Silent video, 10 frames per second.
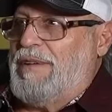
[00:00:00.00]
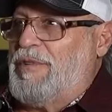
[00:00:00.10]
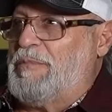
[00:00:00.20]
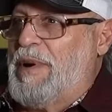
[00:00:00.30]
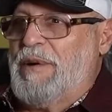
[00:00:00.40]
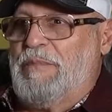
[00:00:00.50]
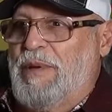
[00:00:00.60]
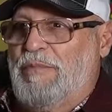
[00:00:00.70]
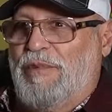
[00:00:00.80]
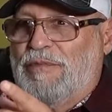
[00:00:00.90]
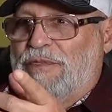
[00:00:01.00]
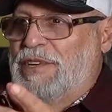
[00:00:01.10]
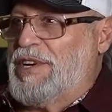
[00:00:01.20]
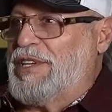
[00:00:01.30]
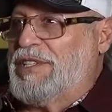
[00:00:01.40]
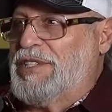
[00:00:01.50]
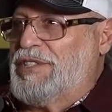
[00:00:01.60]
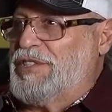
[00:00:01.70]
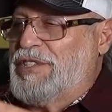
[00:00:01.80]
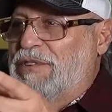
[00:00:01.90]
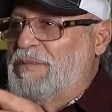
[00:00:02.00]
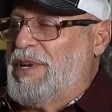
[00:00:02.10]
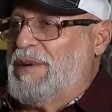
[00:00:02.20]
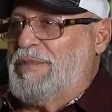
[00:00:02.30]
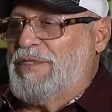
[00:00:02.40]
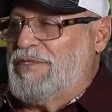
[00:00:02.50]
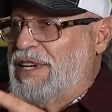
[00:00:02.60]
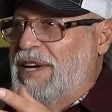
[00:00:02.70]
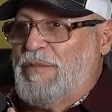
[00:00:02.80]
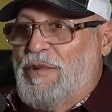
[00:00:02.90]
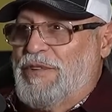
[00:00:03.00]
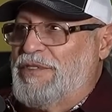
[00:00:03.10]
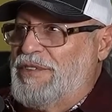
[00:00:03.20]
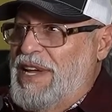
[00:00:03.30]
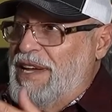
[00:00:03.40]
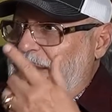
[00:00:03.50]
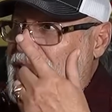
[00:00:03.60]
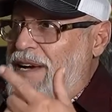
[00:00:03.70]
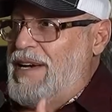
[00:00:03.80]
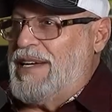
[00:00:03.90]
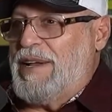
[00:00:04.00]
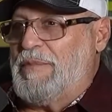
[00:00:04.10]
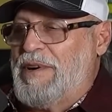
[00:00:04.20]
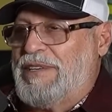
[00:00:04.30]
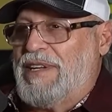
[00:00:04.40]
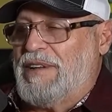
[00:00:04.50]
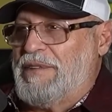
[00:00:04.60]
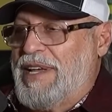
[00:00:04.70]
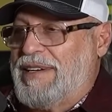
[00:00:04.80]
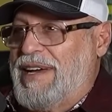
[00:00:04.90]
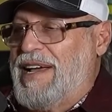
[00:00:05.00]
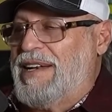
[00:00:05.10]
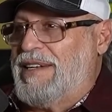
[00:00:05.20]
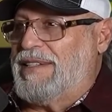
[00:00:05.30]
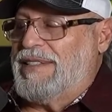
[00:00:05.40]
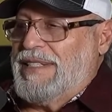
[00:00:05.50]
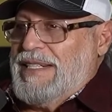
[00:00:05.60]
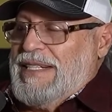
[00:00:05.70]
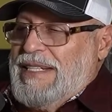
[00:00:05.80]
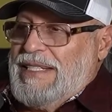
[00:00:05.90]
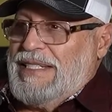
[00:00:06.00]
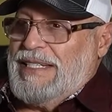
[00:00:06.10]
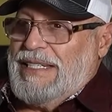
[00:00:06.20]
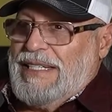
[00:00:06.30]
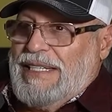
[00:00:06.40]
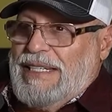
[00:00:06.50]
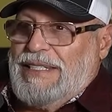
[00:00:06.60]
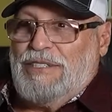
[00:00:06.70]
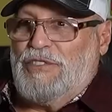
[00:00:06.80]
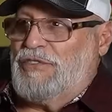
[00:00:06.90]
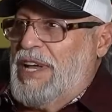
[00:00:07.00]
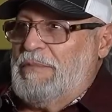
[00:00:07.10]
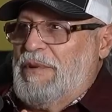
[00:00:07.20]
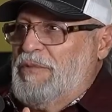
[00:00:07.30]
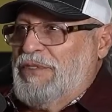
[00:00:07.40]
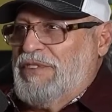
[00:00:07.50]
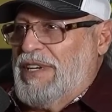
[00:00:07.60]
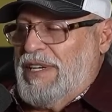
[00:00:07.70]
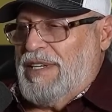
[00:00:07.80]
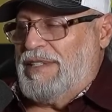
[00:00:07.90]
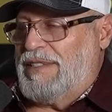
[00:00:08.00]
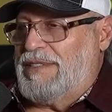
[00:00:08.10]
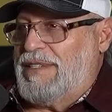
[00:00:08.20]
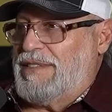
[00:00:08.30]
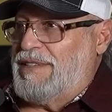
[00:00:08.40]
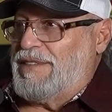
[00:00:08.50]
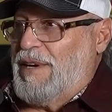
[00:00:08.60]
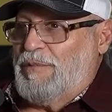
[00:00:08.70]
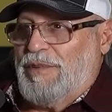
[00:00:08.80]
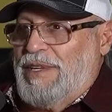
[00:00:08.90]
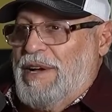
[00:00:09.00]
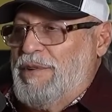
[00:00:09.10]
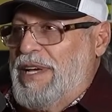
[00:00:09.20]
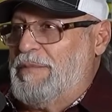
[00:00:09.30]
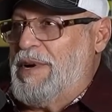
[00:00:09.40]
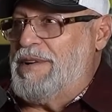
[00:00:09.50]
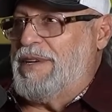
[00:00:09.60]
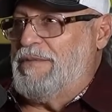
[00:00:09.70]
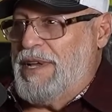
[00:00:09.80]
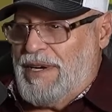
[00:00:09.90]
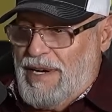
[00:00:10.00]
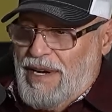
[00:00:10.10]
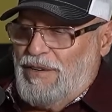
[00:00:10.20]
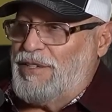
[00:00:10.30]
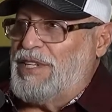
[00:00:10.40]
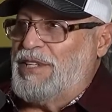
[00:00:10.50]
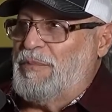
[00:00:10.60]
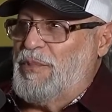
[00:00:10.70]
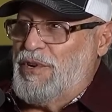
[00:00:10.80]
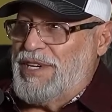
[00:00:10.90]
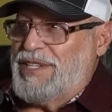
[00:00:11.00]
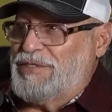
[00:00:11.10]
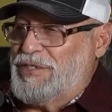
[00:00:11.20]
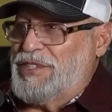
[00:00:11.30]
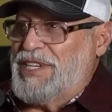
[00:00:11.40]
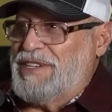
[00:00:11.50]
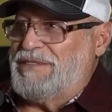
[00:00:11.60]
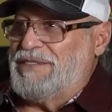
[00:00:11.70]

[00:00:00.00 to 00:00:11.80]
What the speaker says: repair people for the air conditioning or plumbing. They come over and say, yeah, I got married to La Villarreal, and this just happened recently. This couple, we got married at Villarreal. I looked in the book, and sure enough,